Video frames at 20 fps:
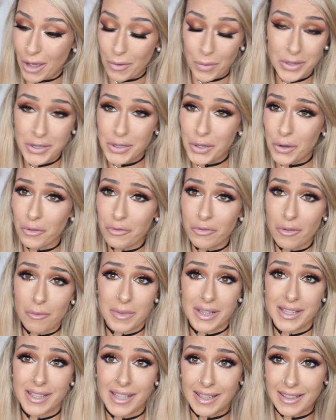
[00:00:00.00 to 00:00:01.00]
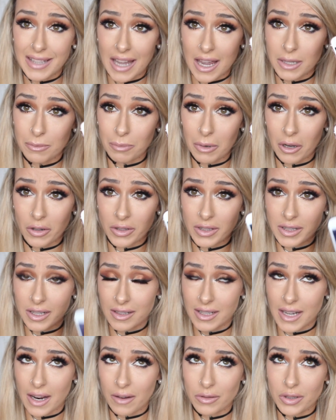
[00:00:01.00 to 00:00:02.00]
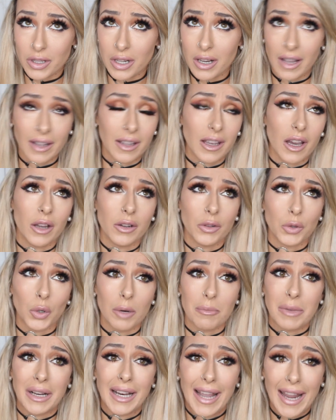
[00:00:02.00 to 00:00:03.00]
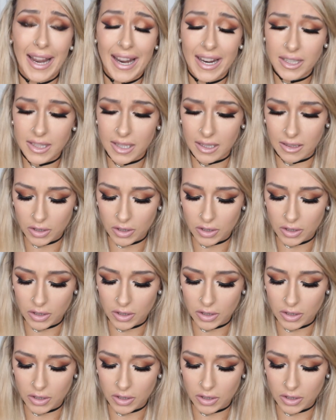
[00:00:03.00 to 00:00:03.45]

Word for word: I wasn't going from the 6S Plus down to like a normal 8.